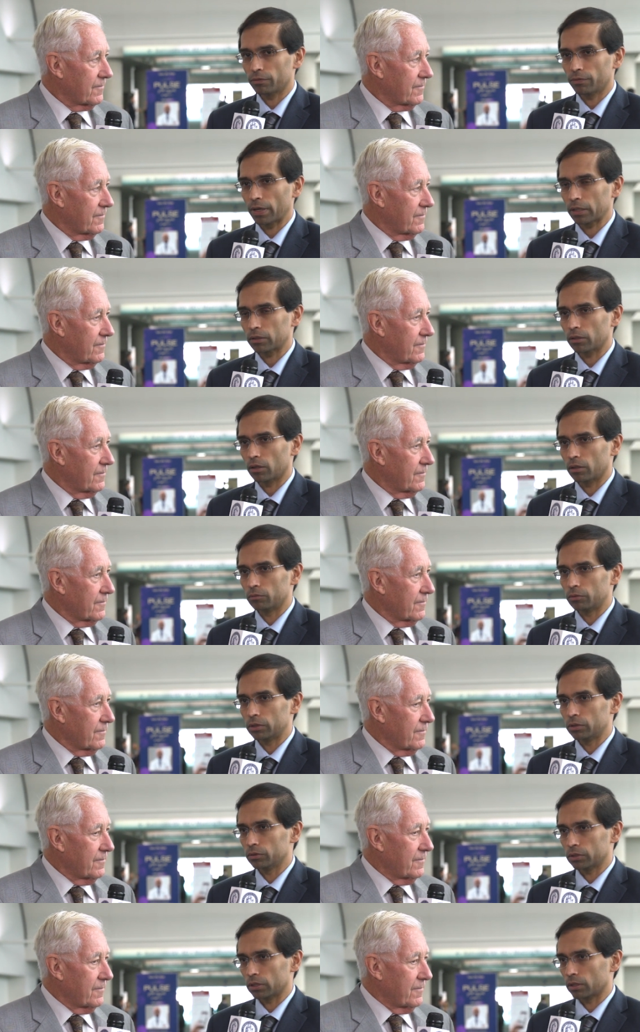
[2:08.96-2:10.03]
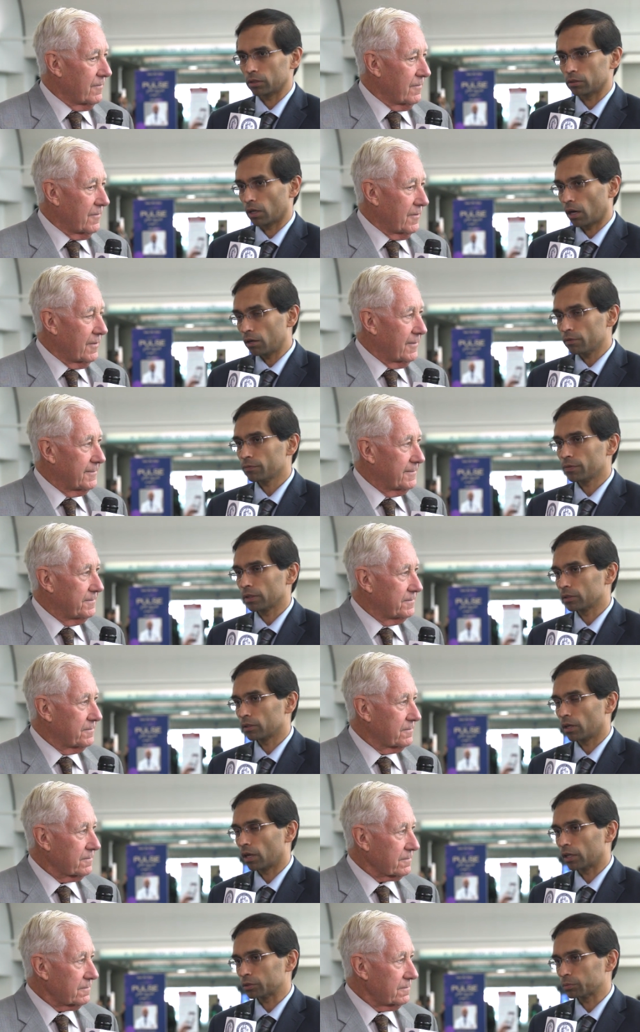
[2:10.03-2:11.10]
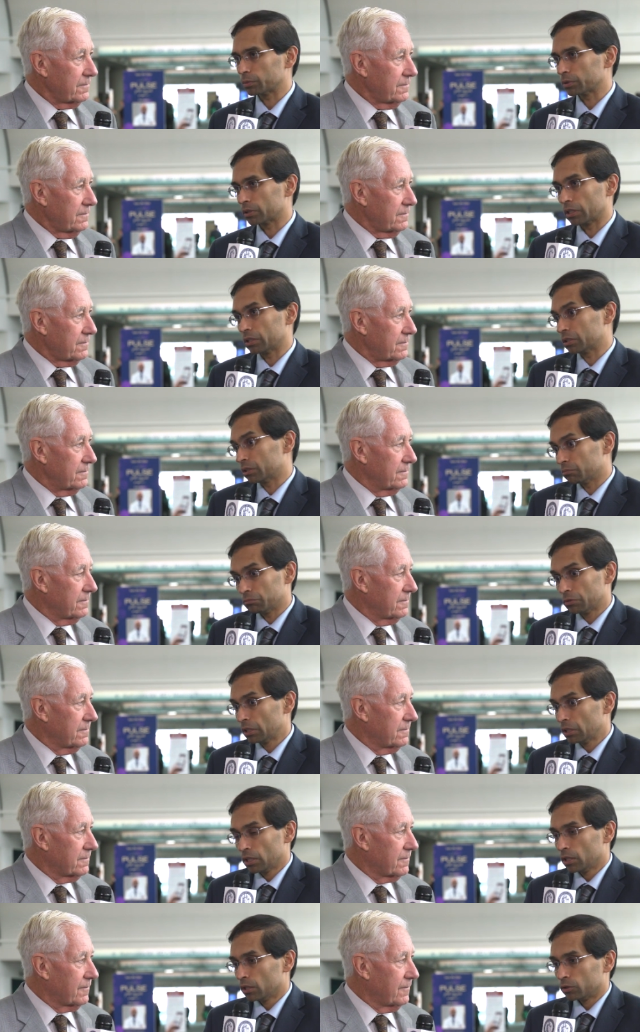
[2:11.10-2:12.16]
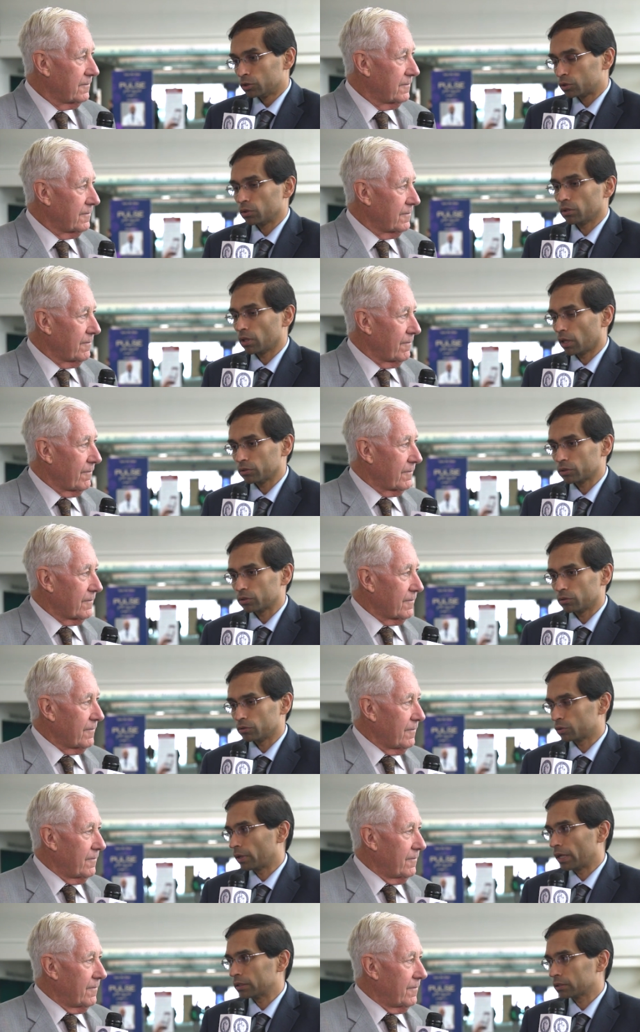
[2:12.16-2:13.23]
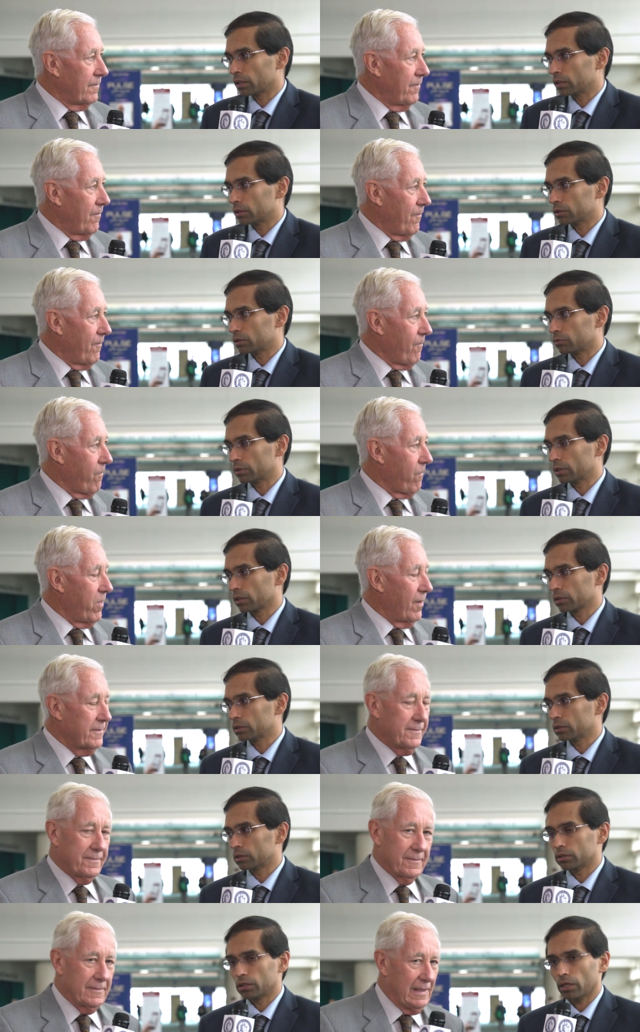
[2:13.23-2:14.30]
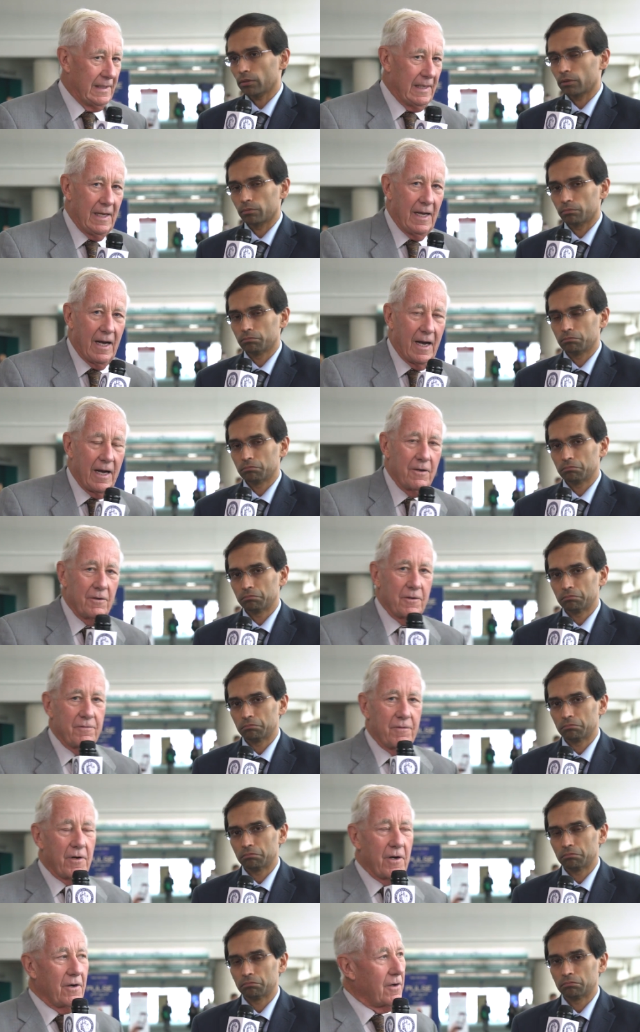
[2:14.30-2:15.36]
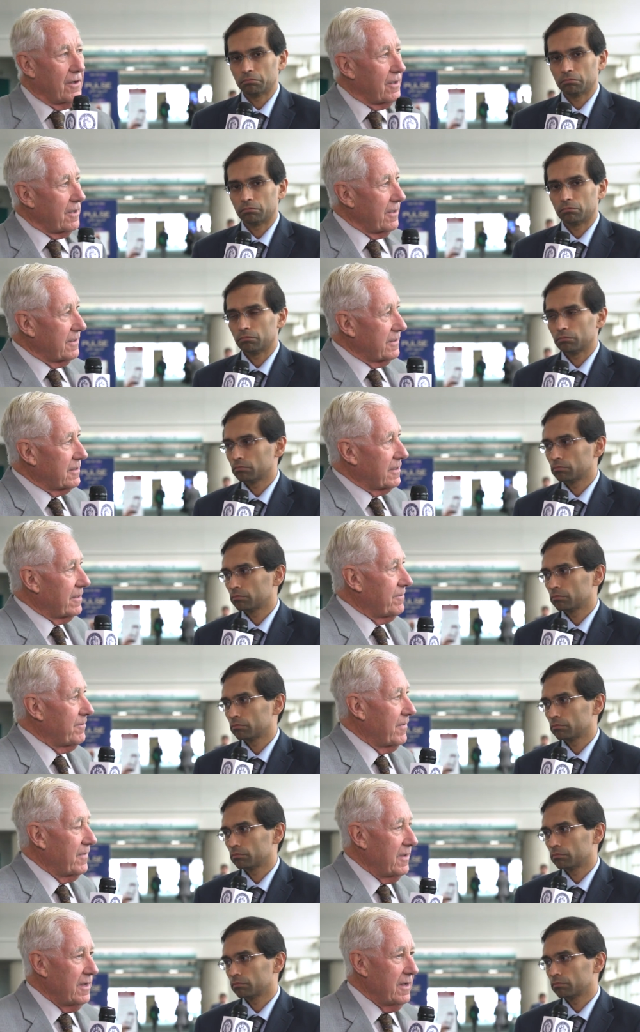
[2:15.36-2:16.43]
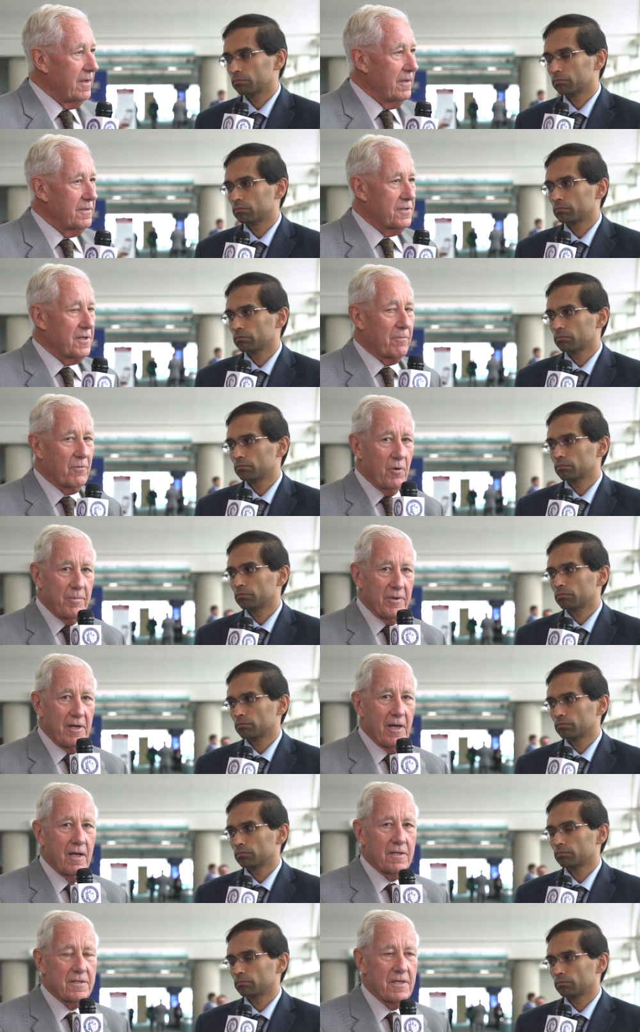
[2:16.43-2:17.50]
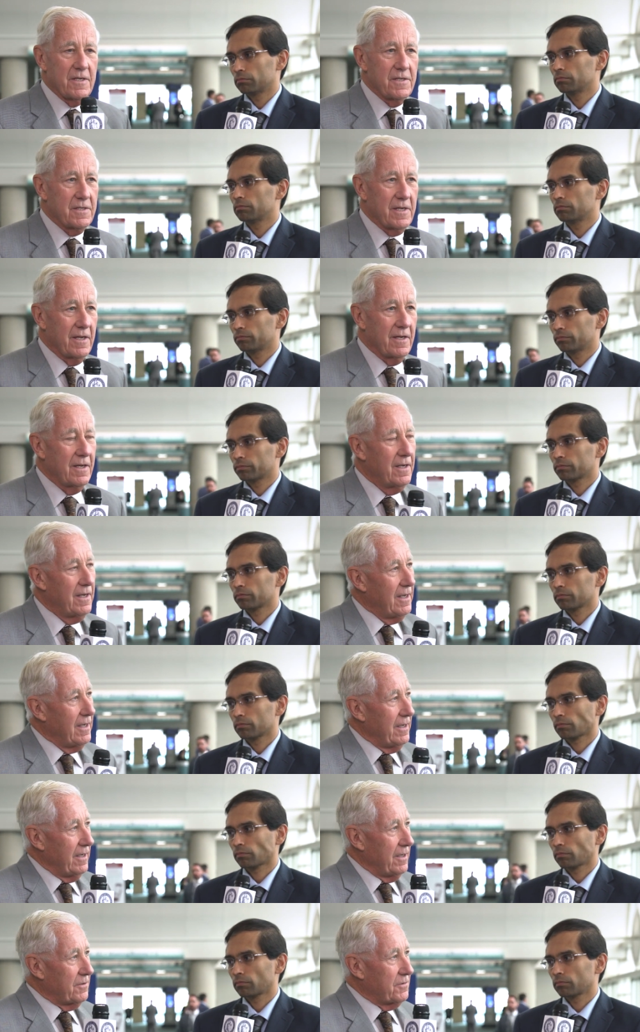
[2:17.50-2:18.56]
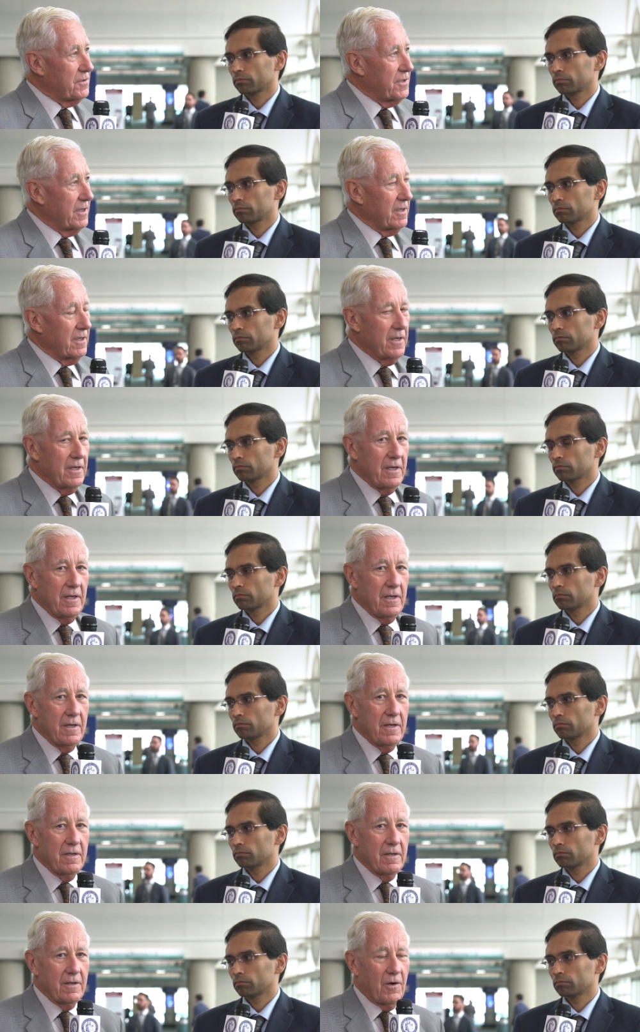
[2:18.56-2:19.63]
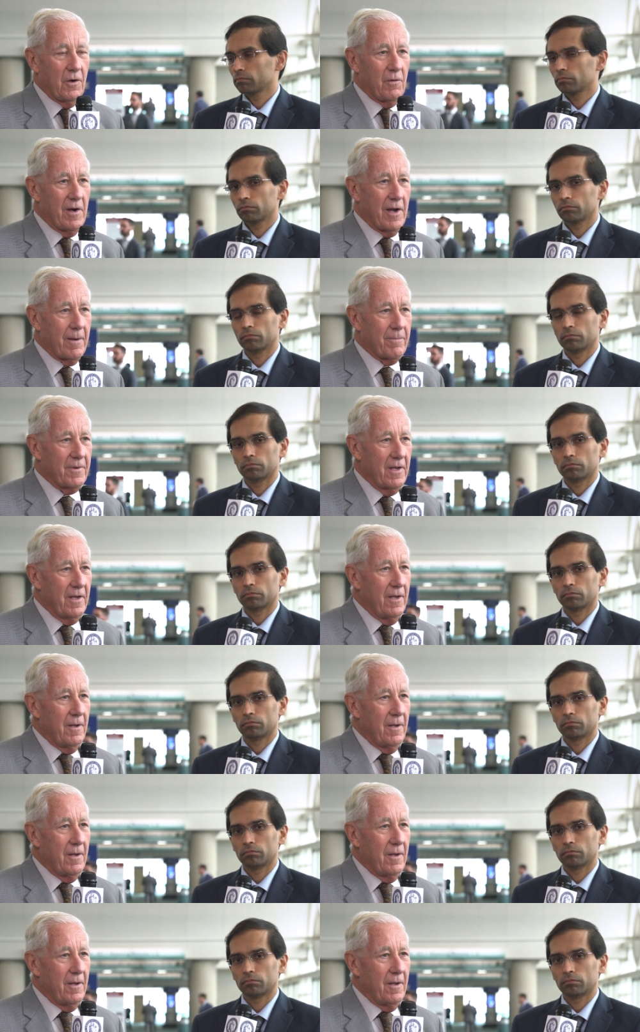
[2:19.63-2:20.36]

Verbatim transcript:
Speaker 1: effect on reducing heart failure hospitalization should also translate into reductions in death. I
Speaker 2: looked very hard at uh, the subgroup analyses, and interestingly, in COAPT,